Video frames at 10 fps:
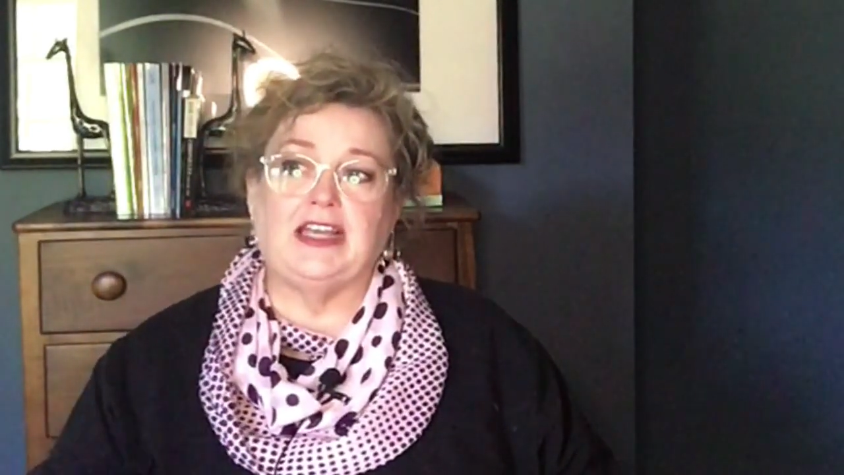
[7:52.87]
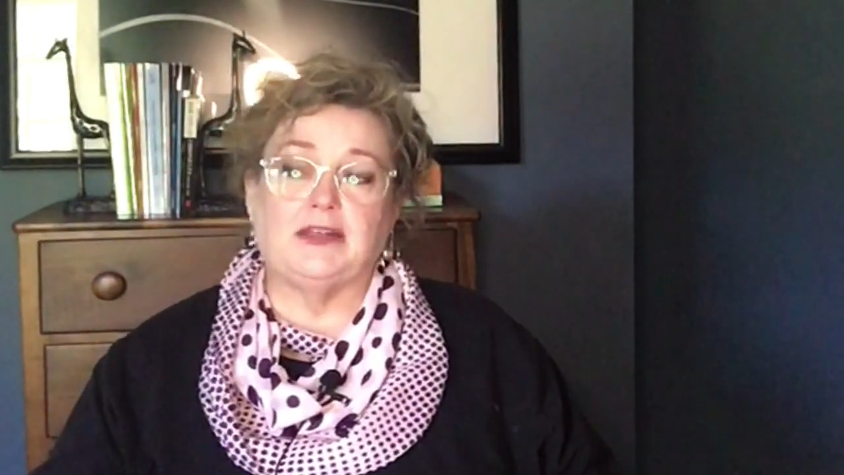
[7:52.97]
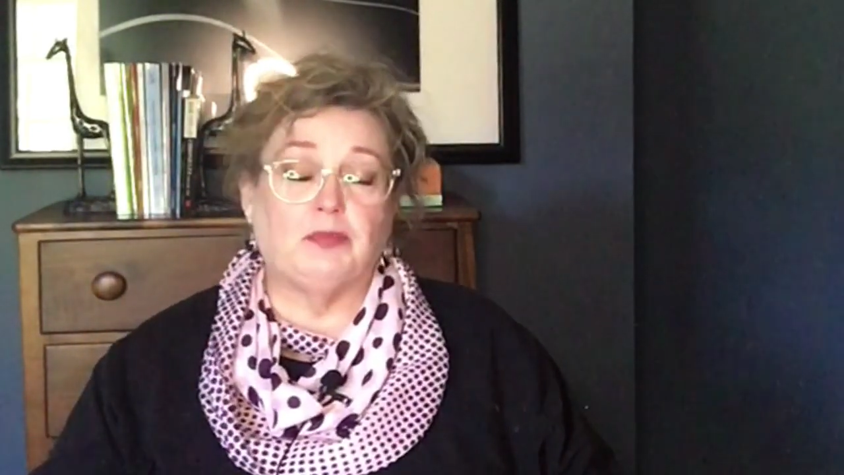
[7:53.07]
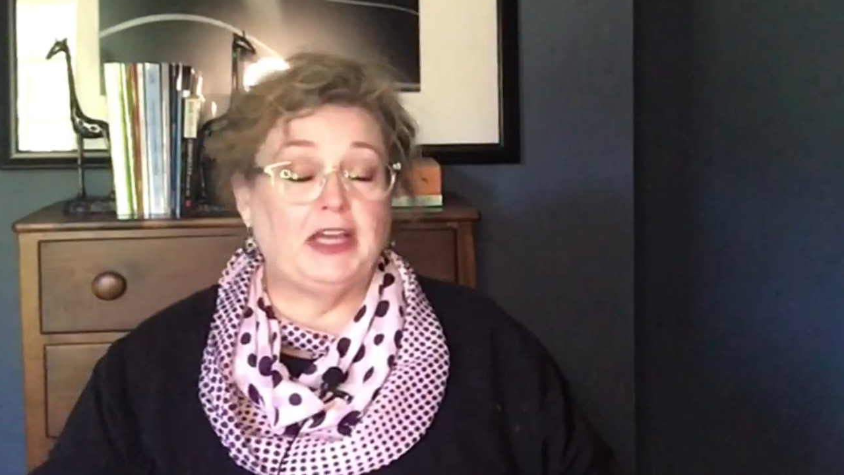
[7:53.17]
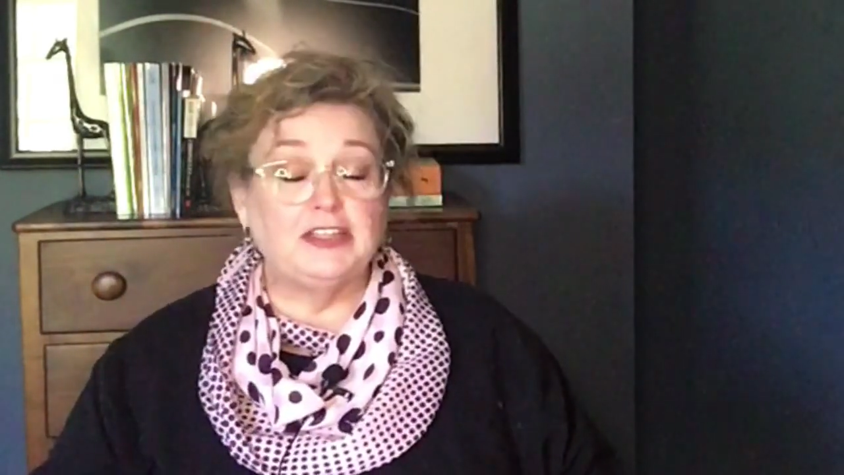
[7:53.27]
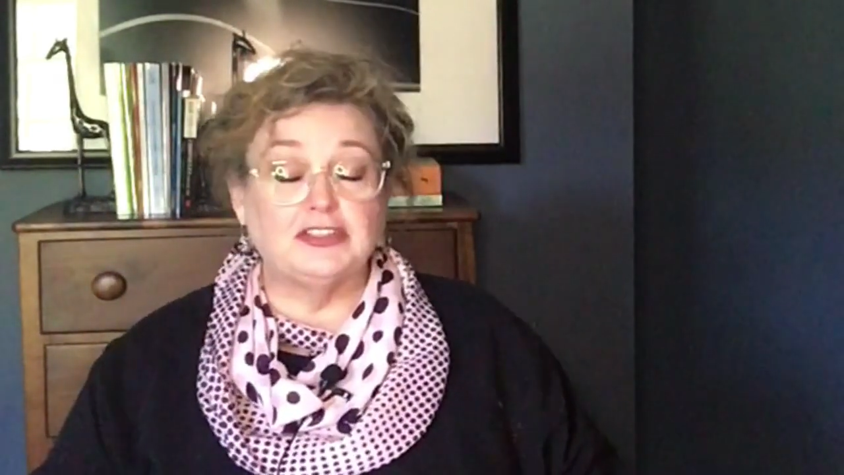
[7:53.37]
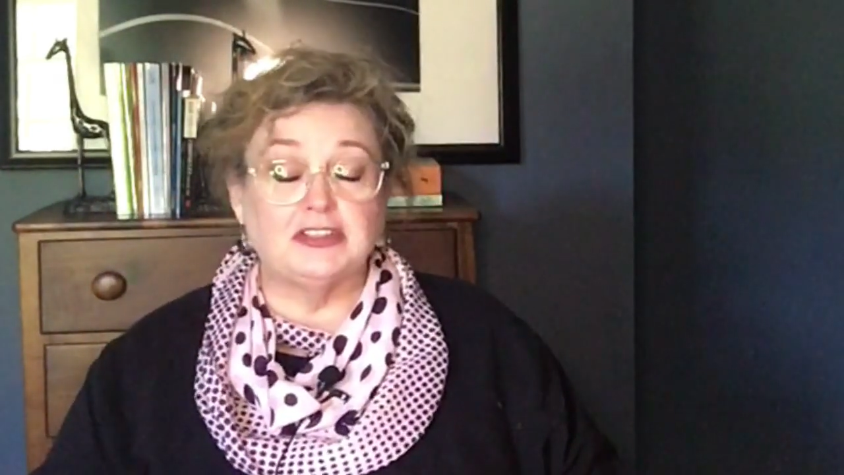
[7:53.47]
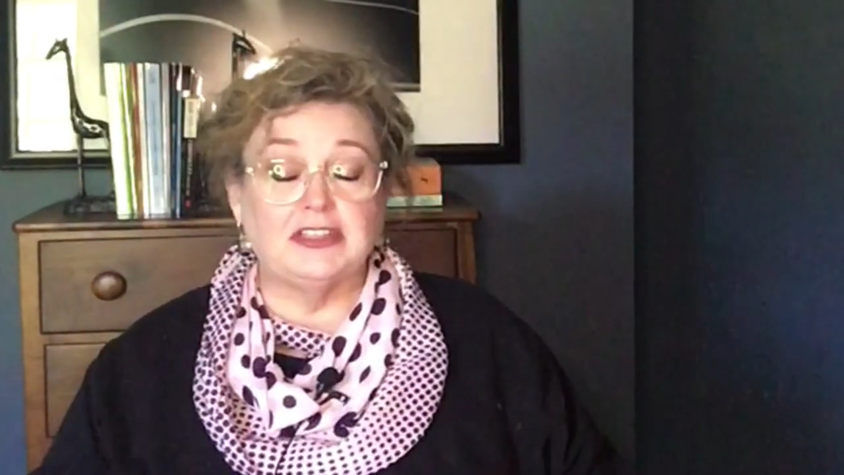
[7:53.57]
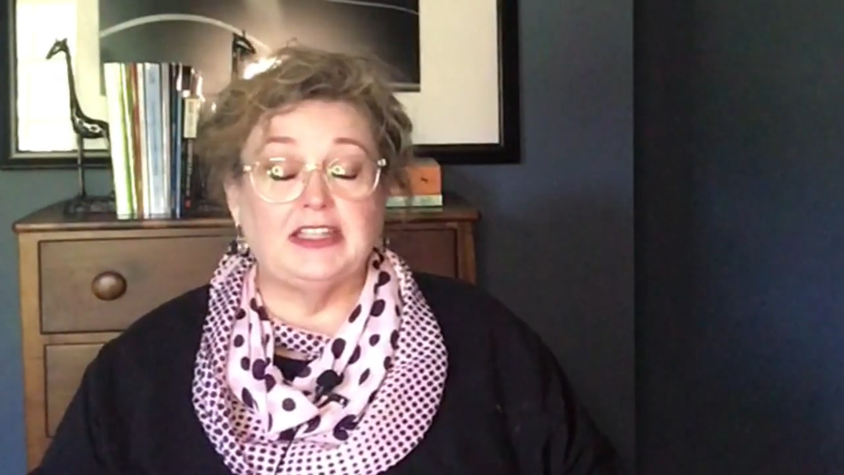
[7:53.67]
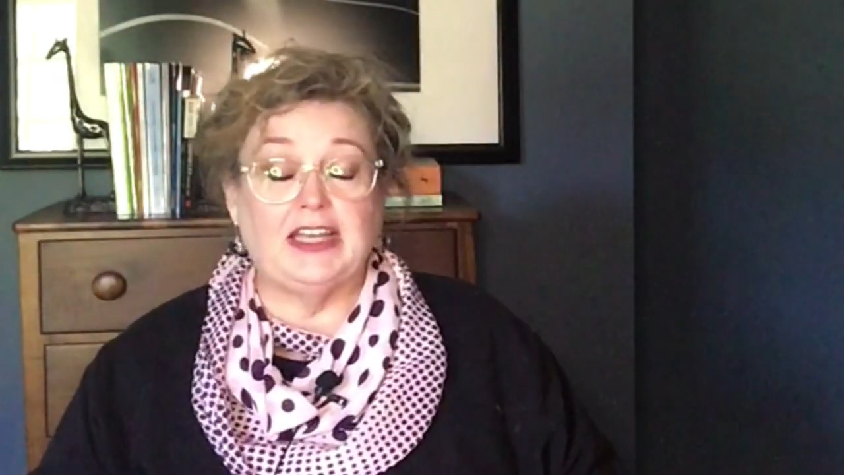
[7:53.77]
and
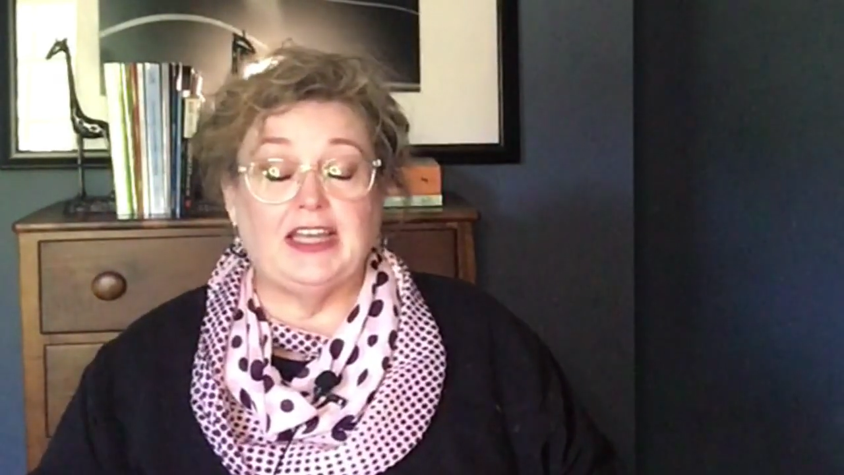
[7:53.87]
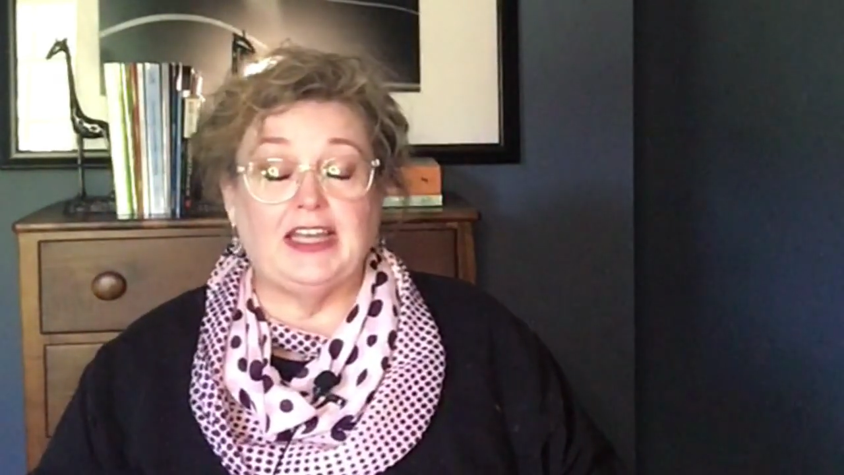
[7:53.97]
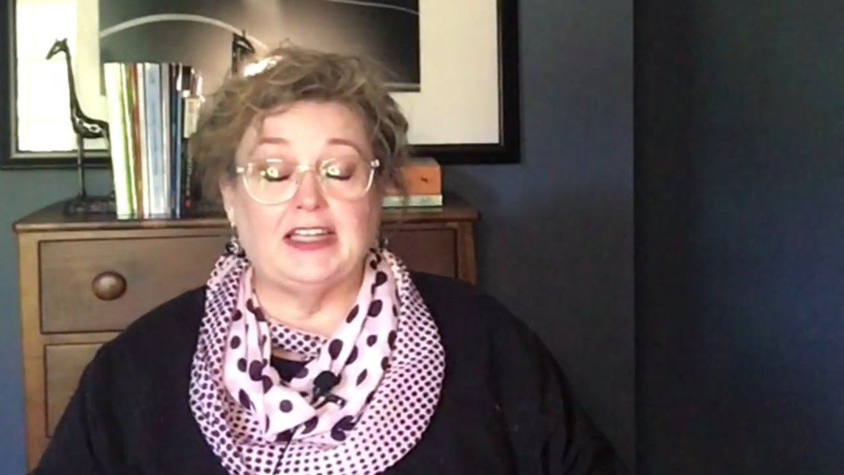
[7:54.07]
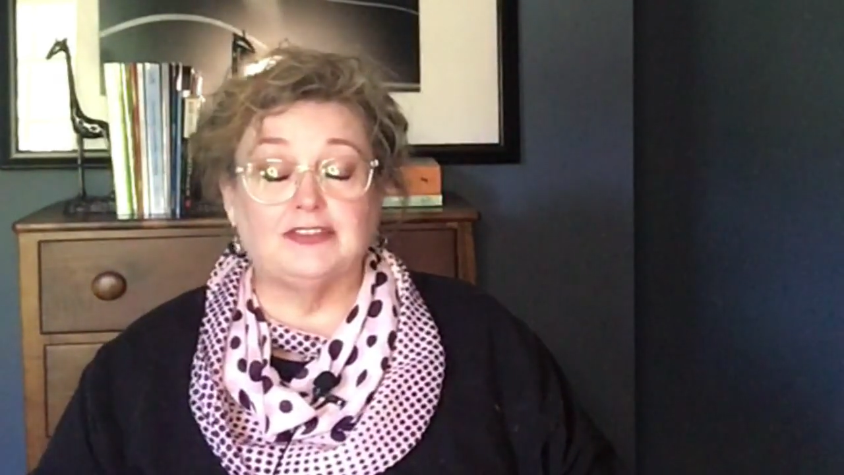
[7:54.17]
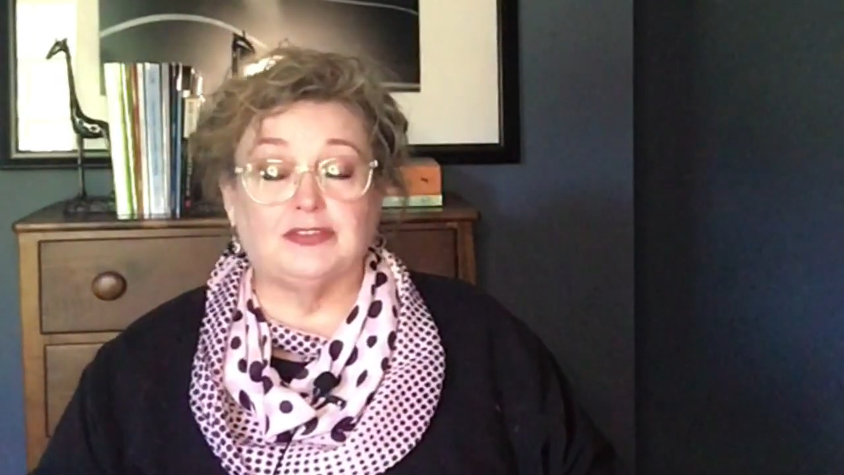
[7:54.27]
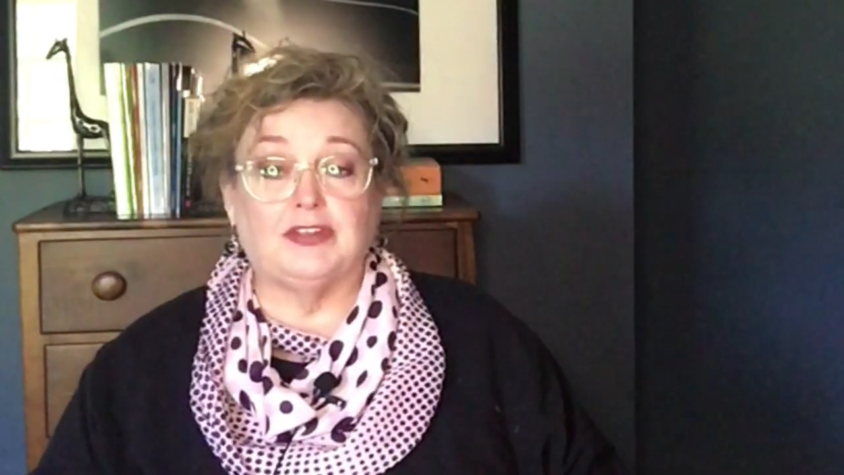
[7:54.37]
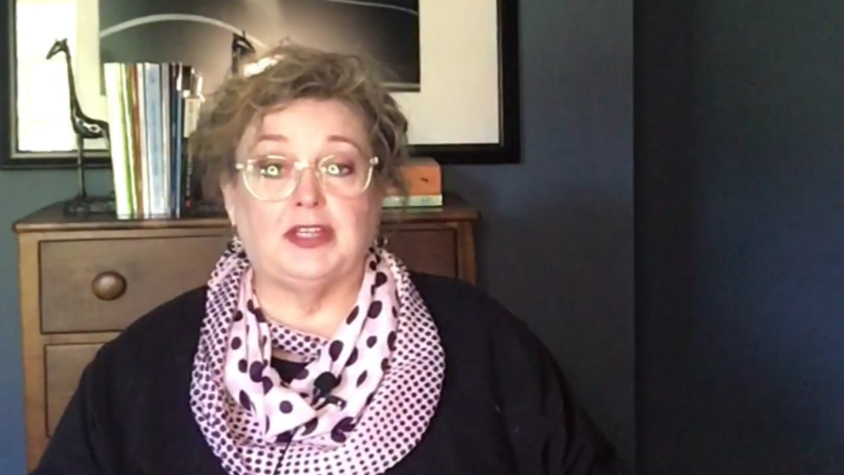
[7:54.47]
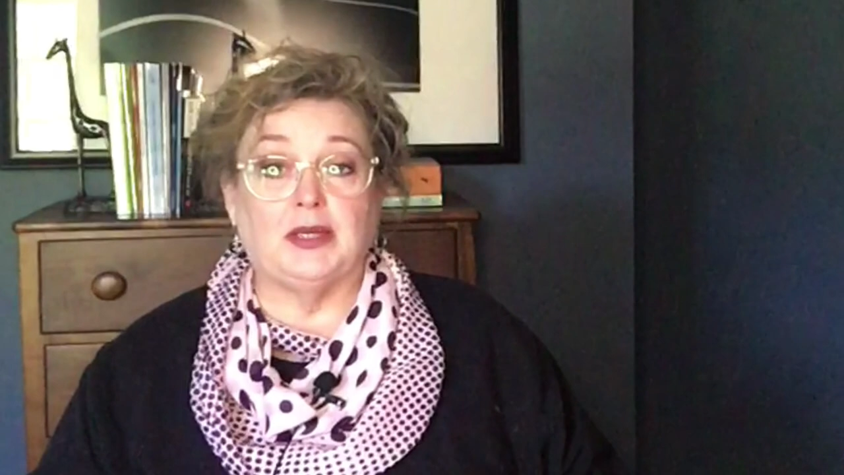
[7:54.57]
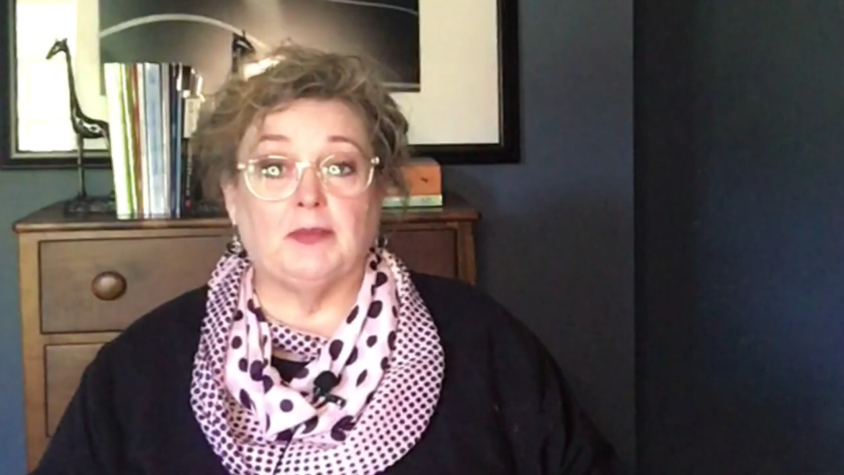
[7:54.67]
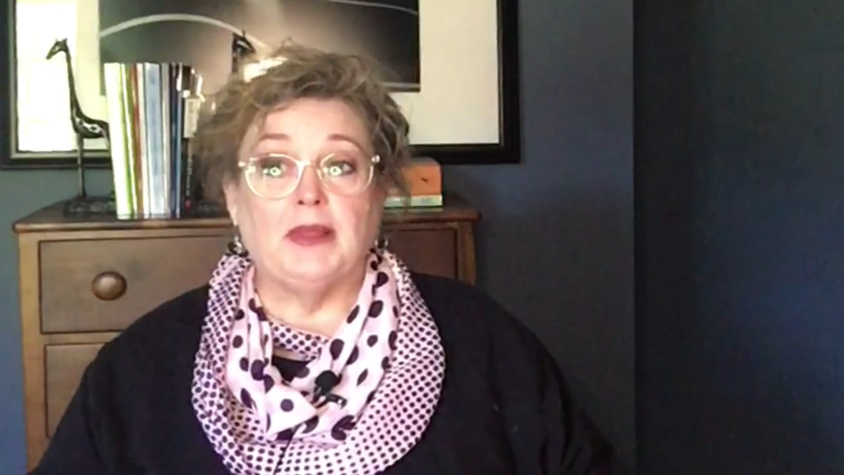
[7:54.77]
patiently answer
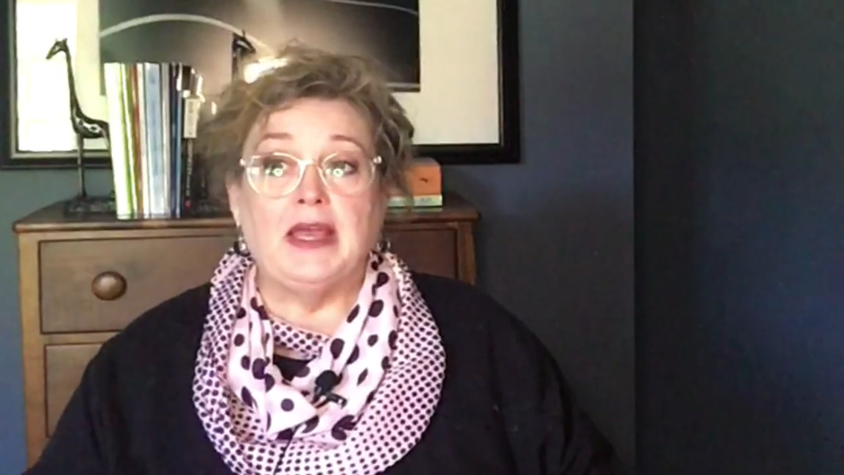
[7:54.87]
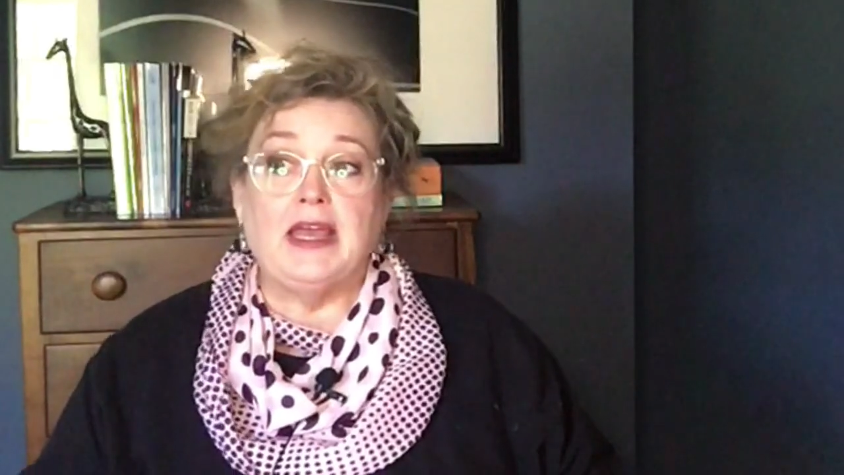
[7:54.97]
them.